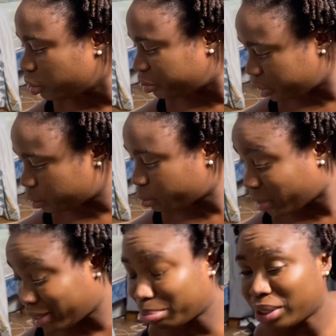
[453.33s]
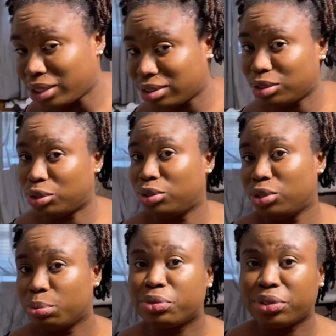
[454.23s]
Facebook Marketplace, you
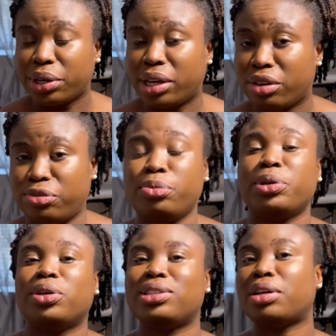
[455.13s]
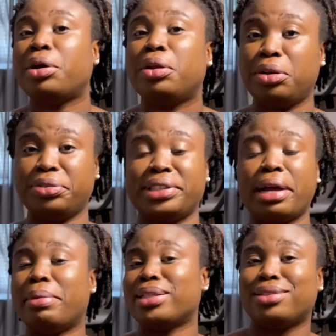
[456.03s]
should be very careful, because there are a lot of
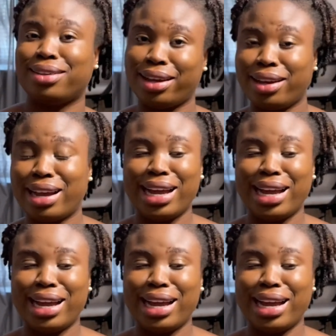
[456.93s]
scammers there,